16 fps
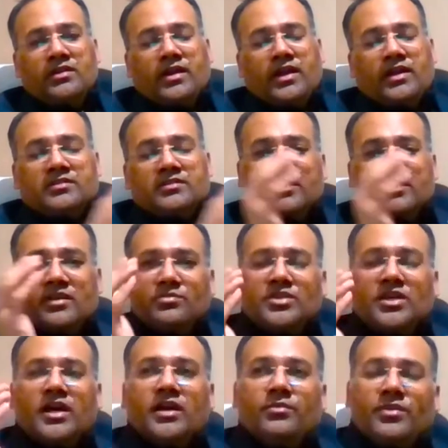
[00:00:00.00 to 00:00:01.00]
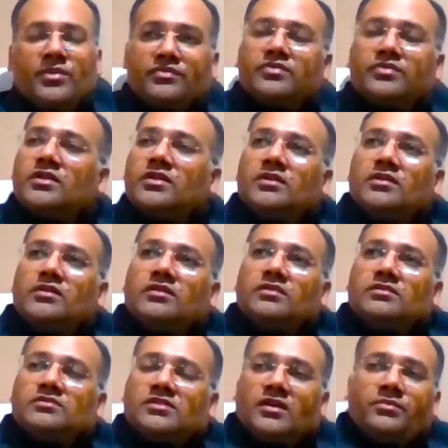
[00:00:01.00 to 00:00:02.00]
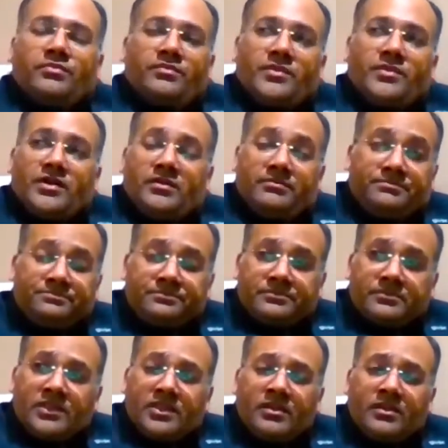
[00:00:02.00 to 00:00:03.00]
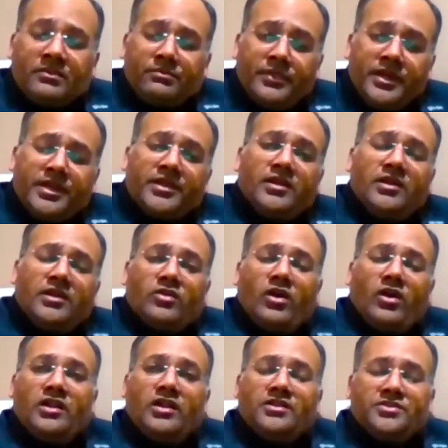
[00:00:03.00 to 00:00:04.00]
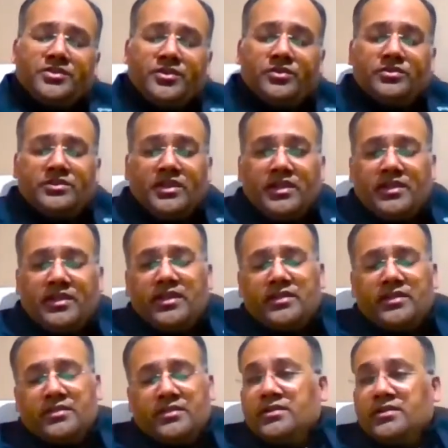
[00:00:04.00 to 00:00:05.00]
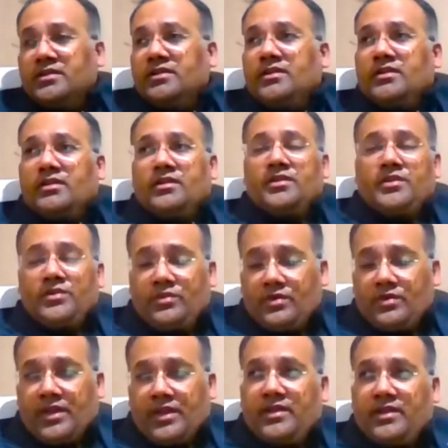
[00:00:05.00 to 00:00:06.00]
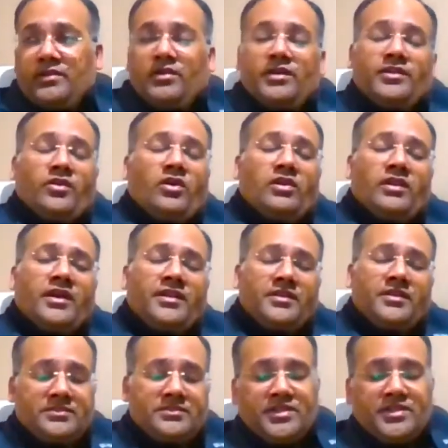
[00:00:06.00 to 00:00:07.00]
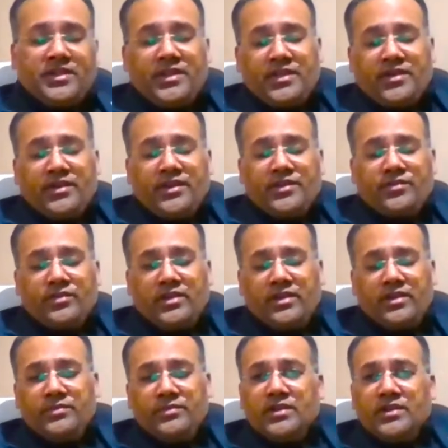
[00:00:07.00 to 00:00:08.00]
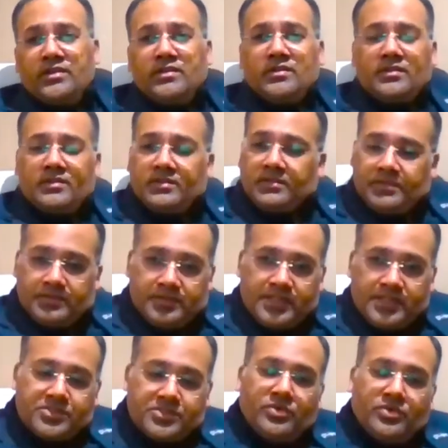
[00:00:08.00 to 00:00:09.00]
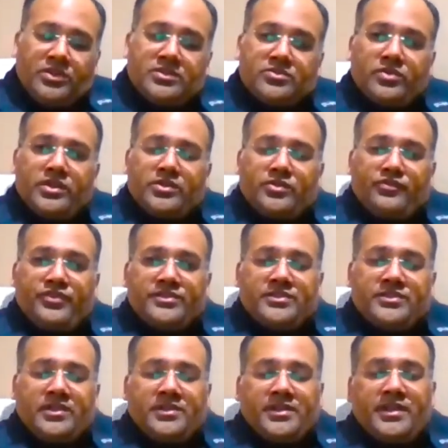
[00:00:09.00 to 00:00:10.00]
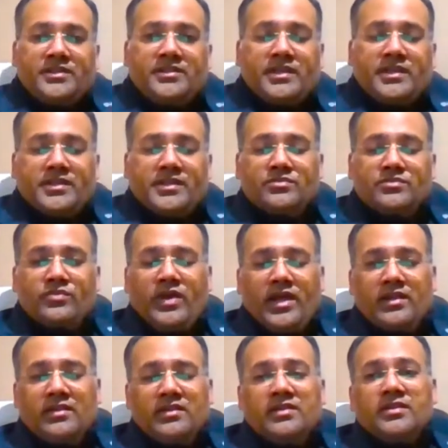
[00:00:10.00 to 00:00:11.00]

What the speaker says: At the same time, if some medical college, they need, again, an online study curriculum, this tool is going to facilitate that as well.